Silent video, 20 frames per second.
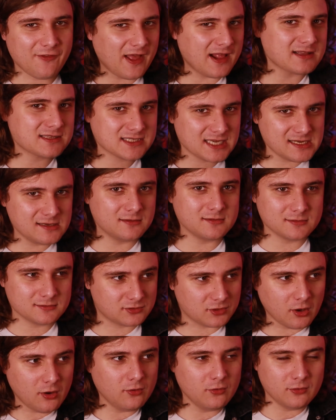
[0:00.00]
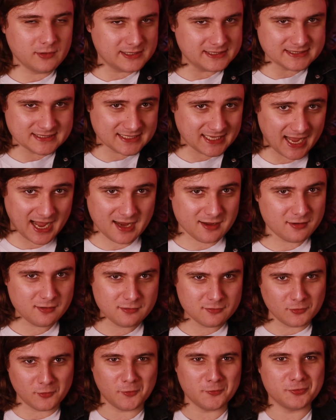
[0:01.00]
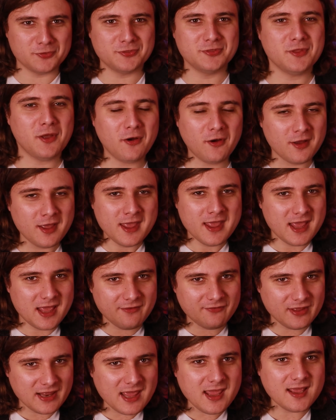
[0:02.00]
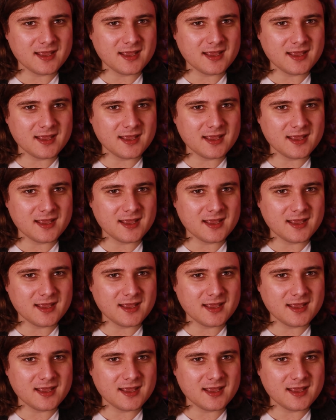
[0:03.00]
If that Tingle doll is canon or not, if it